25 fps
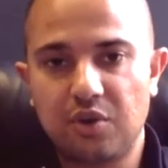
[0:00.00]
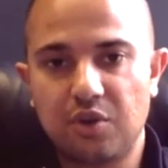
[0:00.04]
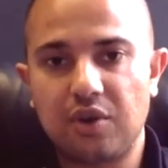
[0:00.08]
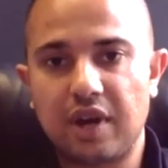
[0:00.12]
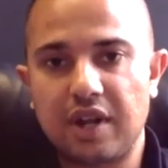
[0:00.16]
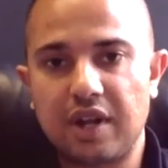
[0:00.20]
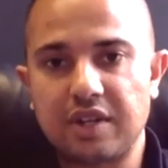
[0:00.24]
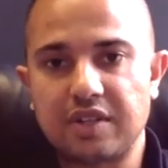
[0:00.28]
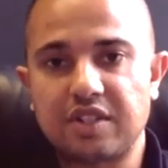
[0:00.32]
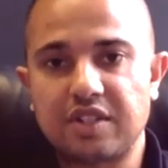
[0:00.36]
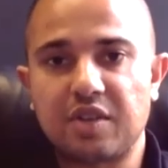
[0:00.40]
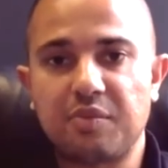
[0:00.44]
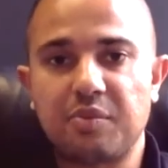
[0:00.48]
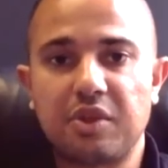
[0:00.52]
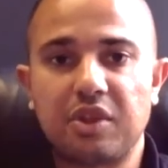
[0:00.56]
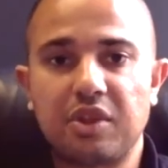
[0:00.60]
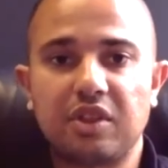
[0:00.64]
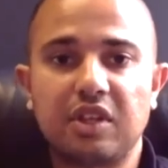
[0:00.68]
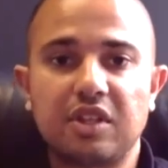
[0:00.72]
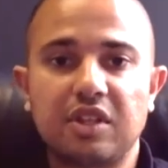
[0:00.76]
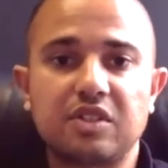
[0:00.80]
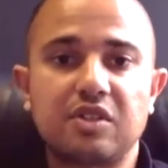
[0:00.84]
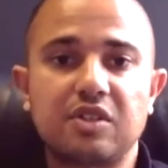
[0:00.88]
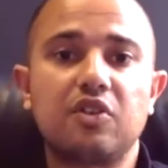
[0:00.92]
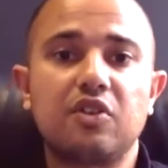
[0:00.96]
whereas
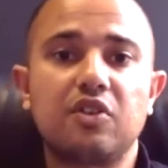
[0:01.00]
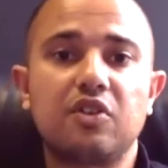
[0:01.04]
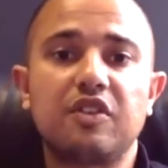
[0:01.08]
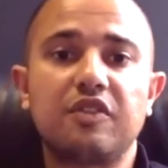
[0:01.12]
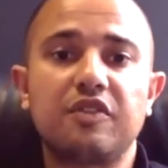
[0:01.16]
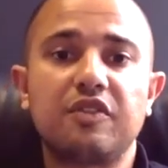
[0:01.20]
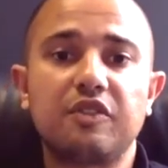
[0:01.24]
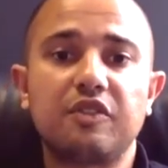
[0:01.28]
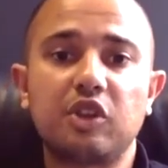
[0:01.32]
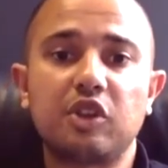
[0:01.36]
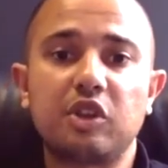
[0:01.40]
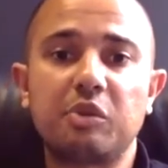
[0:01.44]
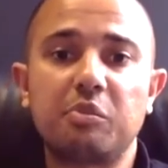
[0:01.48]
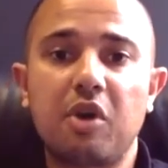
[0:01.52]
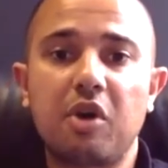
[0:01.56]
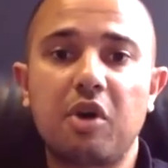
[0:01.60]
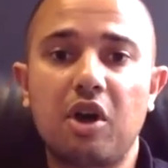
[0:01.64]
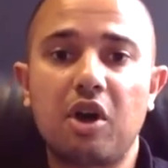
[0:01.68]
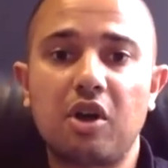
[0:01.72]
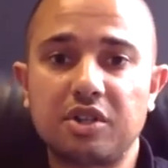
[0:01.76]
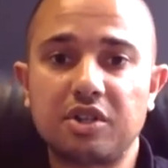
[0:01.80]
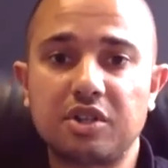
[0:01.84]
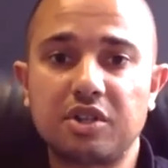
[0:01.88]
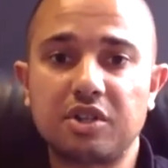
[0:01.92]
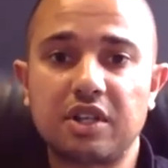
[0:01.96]
something that's already fully
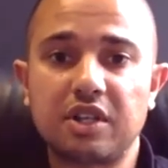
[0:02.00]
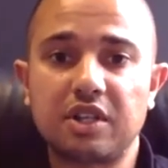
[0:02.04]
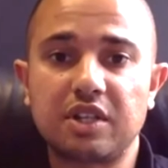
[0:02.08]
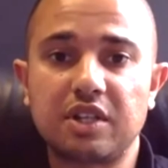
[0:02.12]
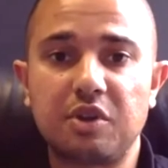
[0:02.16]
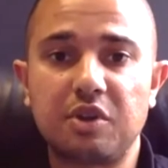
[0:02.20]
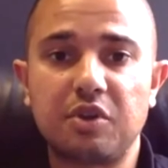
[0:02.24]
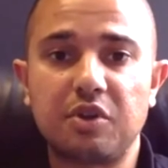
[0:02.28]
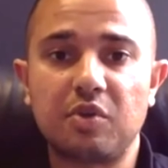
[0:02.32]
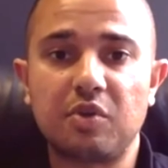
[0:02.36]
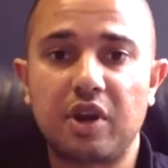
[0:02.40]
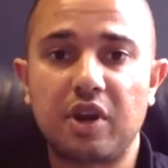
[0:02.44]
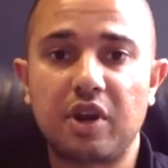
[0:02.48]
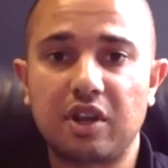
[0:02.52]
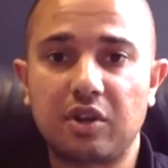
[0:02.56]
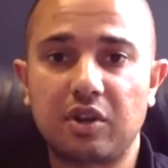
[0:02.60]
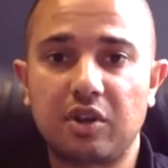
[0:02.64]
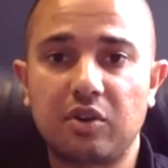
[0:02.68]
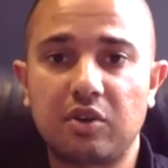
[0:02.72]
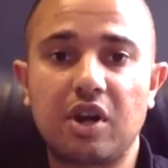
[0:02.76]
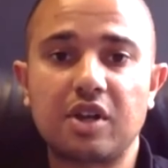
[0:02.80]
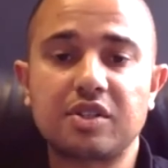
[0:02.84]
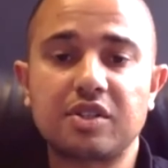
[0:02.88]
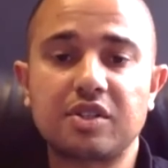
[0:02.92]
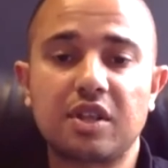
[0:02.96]
polished that's been running
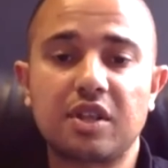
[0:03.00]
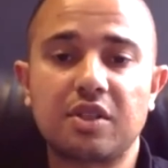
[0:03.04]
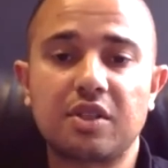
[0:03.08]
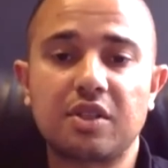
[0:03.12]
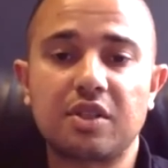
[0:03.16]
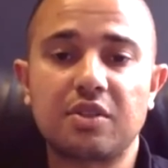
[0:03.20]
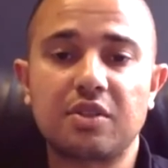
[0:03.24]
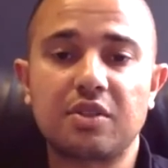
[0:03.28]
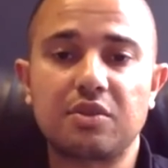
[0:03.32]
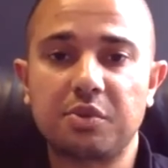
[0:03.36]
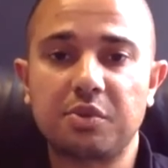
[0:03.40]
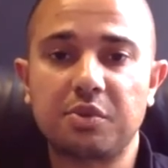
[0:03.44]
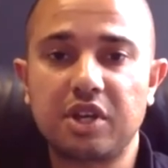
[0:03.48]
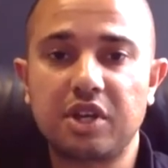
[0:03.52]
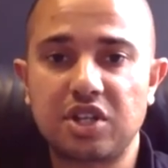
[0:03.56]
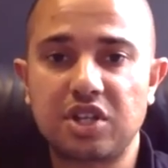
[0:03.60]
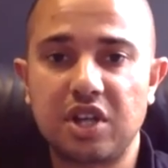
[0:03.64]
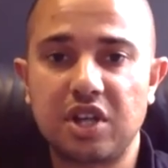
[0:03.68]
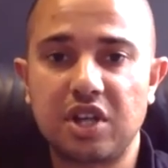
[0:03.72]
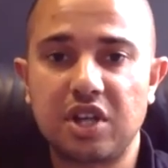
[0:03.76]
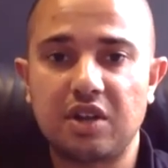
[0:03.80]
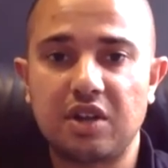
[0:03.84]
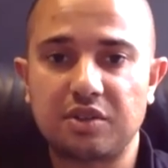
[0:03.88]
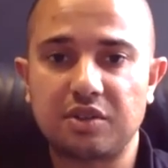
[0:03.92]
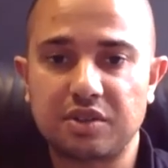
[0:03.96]
across other display
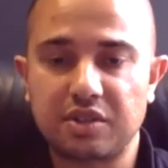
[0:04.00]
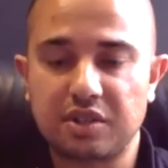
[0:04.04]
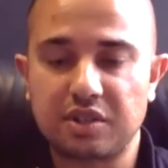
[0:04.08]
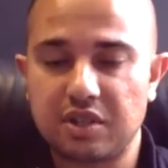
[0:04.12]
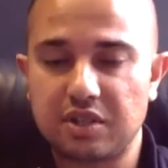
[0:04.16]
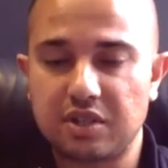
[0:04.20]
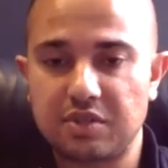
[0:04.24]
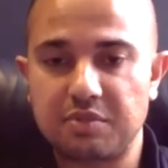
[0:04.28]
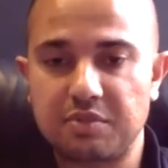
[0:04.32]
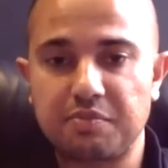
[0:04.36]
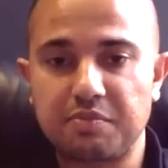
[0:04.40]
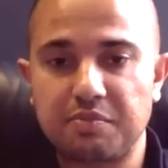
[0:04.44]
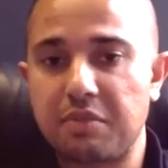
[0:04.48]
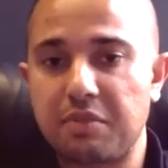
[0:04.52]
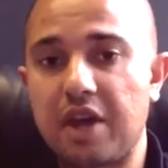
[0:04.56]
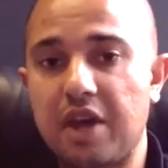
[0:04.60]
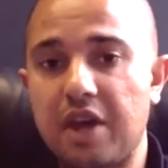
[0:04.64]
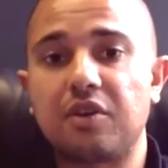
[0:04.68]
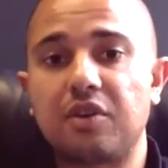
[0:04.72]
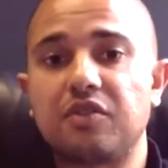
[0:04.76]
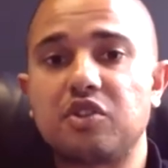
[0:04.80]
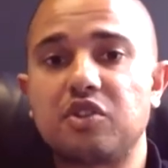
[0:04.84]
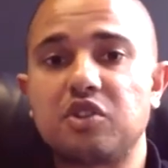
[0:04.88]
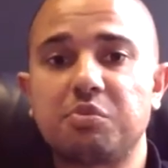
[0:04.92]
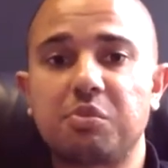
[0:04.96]
channels and it's a
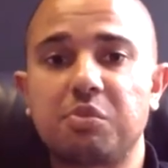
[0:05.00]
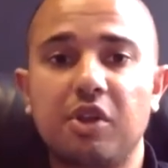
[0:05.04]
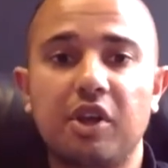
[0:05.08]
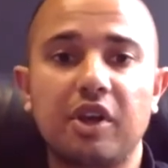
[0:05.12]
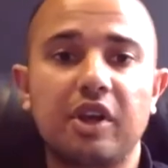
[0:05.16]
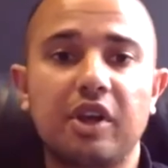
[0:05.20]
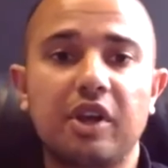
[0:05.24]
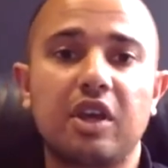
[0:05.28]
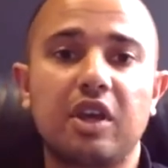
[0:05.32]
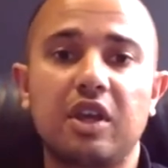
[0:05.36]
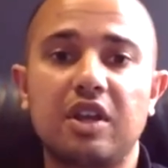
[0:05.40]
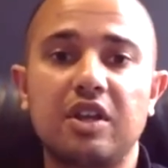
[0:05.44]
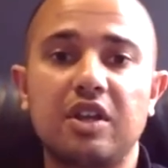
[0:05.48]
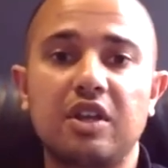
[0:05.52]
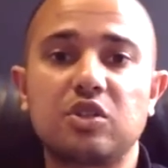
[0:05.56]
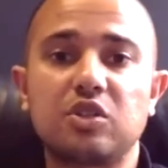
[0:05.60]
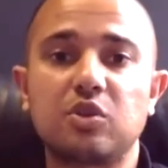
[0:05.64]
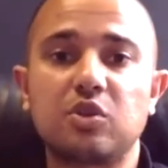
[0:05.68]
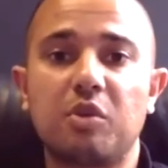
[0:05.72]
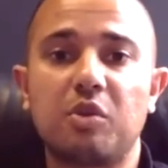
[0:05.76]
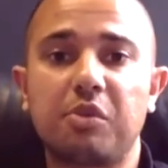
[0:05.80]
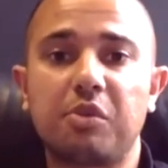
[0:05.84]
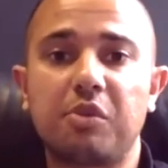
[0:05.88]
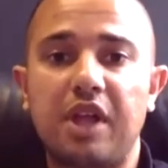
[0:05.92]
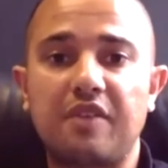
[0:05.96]
matter of just plugging it into
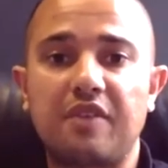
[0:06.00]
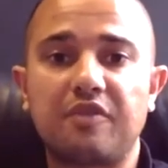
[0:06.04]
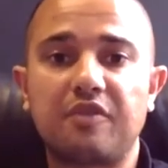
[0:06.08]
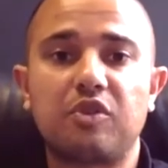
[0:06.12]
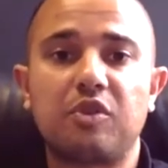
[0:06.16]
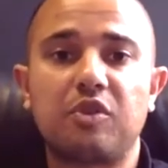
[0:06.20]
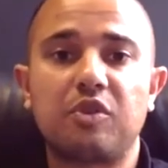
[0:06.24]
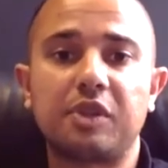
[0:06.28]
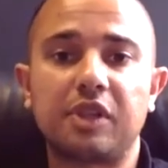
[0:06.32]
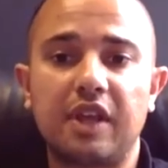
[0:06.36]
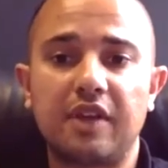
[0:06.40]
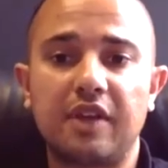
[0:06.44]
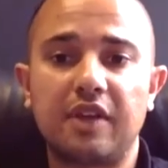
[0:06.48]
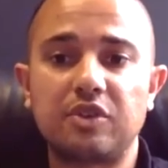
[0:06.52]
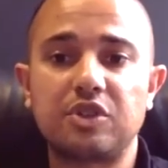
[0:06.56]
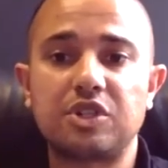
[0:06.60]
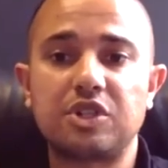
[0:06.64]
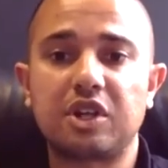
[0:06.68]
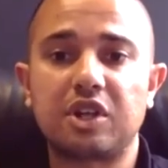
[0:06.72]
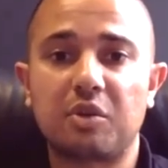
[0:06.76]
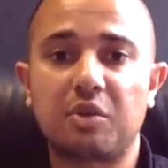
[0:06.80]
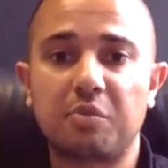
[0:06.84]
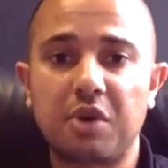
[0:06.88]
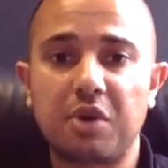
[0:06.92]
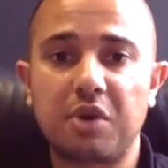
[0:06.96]
our platform and
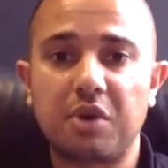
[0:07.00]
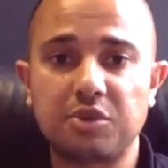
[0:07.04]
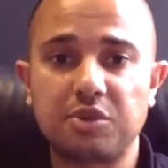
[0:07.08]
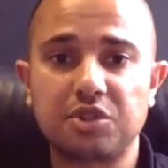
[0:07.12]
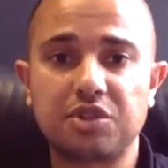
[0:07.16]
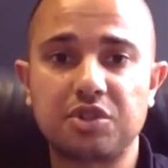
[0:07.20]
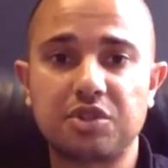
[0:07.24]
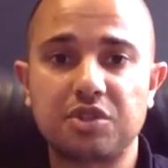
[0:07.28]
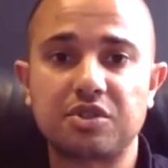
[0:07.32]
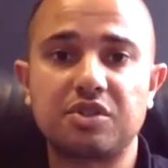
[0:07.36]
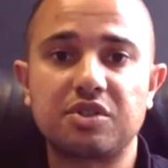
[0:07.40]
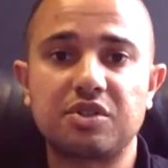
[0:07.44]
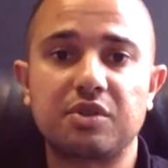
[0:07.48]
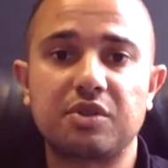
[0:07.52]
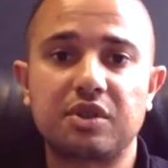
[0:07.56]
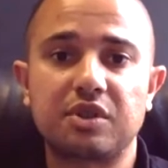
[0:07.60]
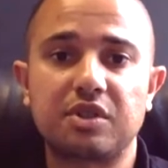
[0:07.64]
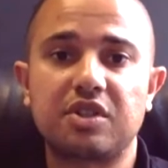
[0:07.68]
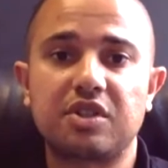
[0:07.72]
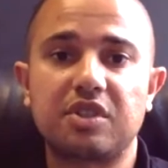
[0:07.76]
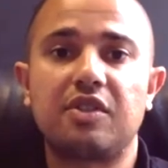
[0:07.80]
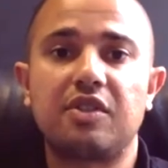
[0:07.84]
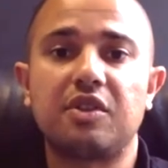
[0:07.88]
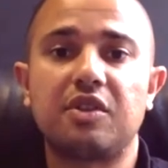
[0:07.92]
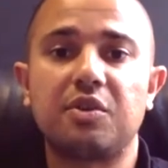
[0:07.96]
leveraging our publishers to
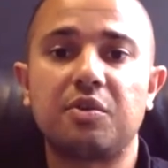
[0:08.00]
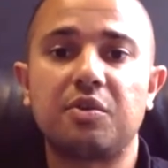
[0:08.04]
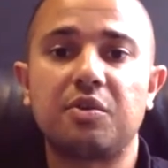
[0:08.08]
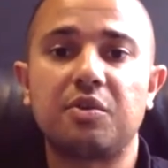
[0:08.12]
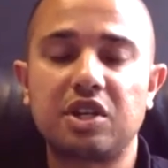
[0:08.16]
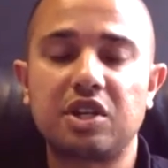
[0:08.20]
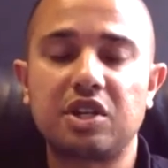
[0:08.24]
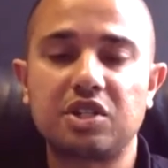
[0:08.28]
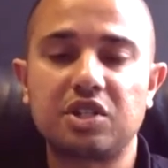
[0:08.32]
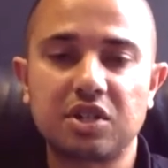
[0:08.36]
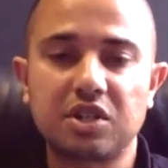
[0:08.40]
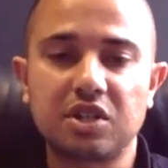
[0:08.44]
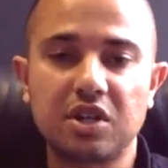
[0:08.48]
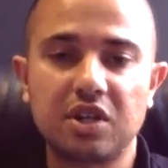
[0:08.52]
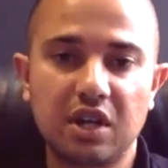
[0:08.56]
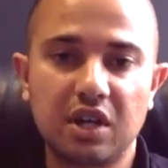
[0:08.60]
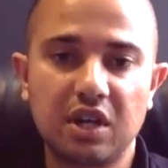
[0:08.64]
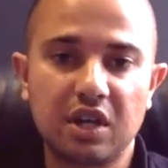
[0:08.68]
extend their reach.